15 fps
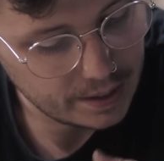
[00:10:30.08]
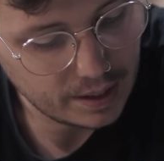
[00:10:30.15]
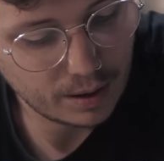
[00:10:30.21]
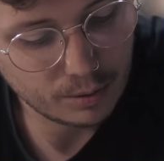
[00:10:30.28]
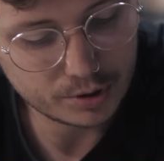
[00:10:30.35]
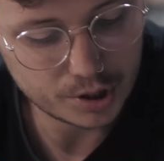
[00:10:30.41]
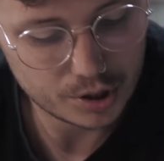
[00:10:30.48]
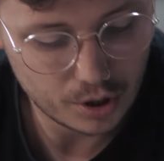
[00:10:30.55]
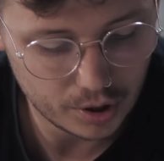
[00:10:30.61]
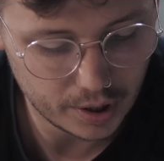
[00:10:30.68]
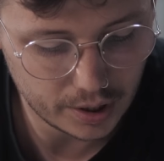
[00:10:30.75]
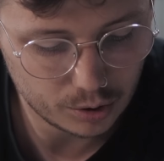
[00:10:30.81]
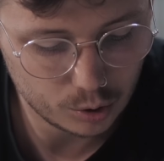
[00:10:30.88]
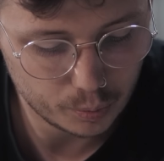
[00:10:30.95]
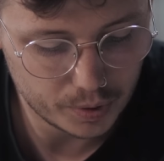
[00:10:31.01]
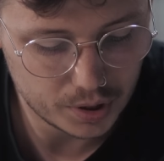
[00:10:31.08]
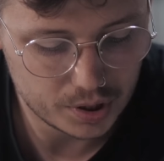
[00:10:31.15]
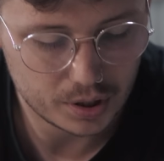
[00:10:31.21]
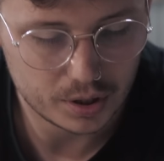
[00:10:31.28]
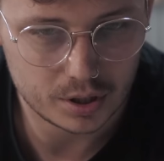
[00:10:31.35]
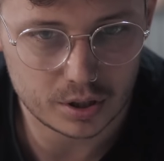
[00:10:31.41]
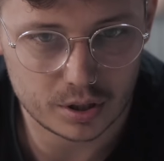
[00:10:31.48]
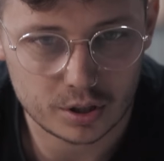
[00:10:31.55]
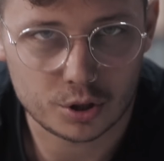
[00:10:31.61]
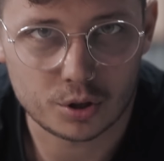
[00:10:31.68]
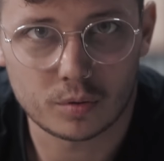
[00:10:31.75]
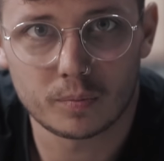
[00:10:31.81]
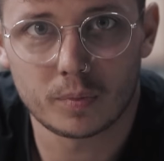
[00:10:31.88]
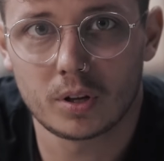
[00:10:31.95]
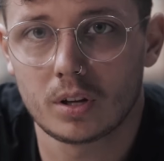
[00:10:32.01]
then I will just connect two pieces. It
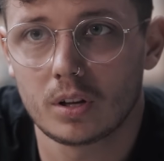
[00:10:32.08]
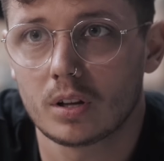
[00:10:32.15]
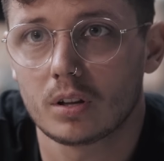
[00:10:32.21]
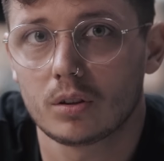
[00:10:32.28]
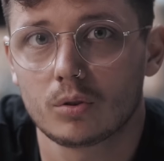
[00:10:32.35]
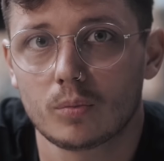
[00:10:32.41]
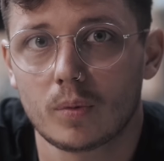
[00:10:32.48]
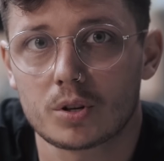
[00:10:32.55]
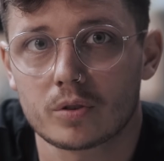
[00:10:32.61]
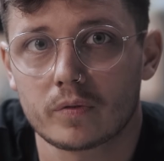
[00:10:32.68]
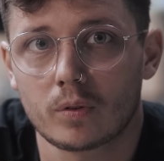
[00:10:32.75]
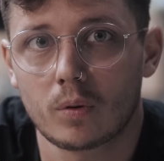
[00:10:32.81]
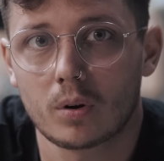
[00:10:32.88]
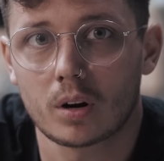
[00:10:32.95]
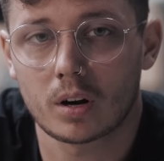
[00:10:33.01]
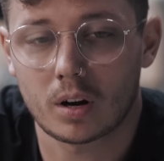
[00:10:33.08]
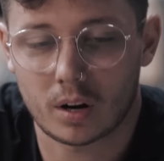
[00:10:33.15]
shouldn't be too much of a work.